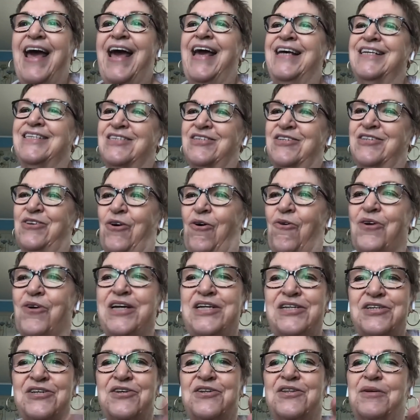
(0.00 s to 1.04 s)
It's
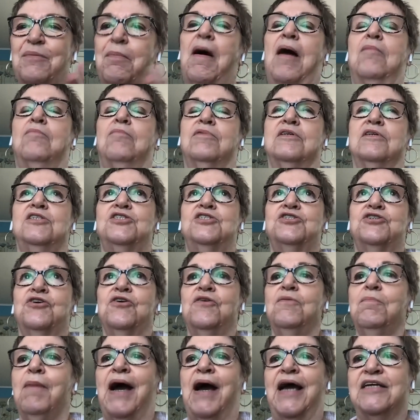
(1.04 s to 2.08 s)
going to the
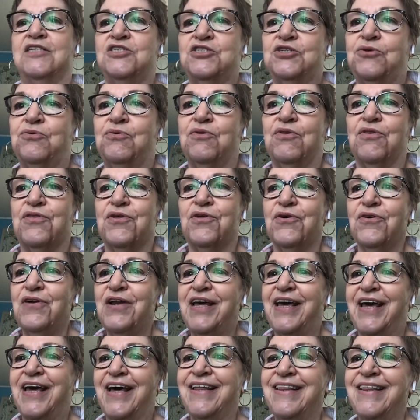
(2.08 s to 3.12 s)
publisher by June
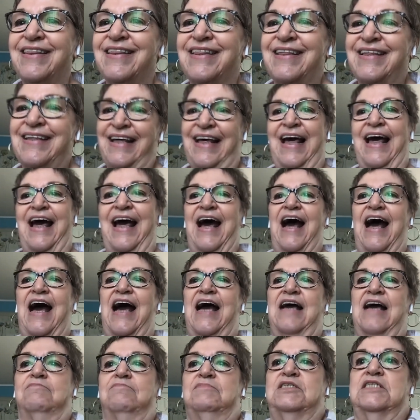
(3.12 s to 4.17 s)
30th.
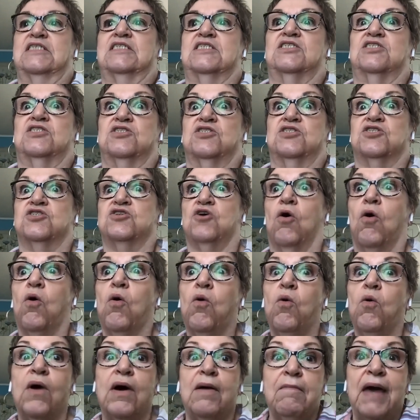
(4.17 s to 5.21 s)
I'm just
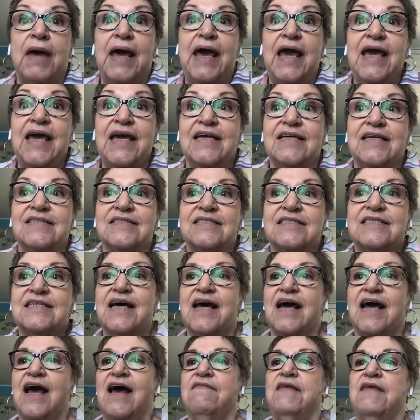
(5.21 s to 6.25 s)
so amazed
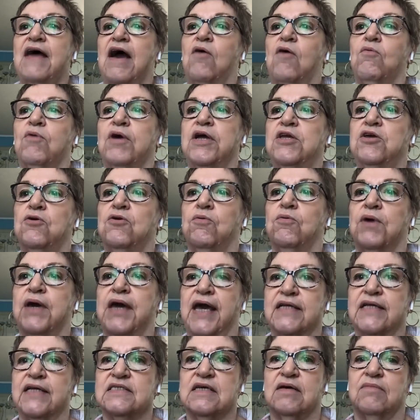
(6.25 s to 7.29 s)
that when you
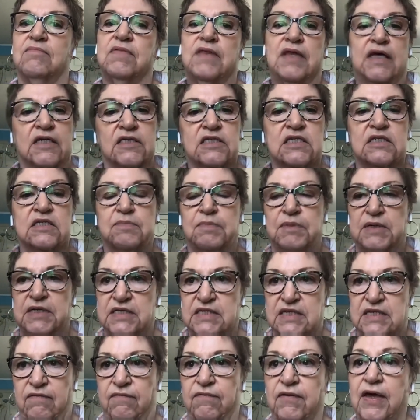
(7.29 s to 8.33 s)
get something
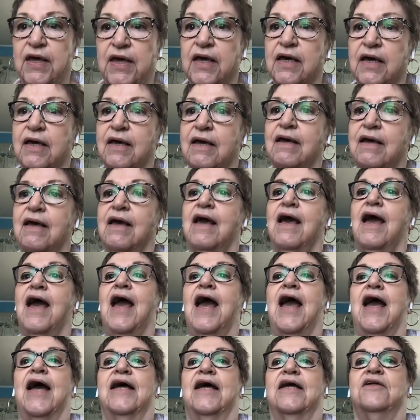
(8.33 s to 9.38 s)
specific
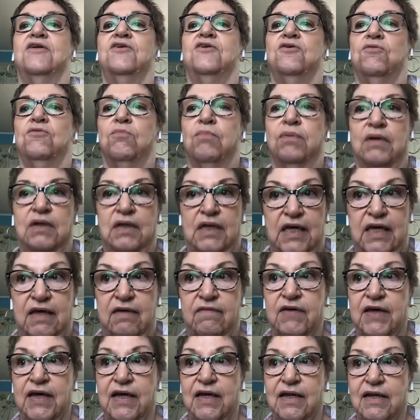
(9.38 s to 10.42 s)
and you
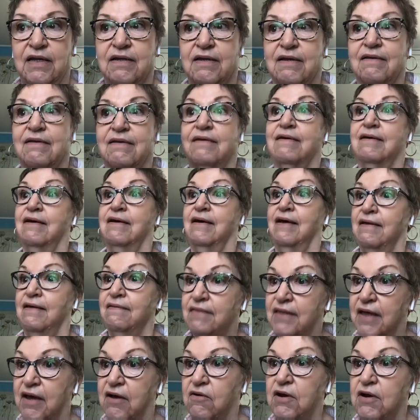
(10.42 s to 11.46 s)
believe it,
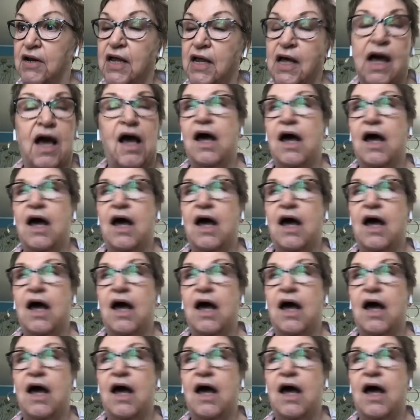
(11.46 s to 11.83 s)
there it,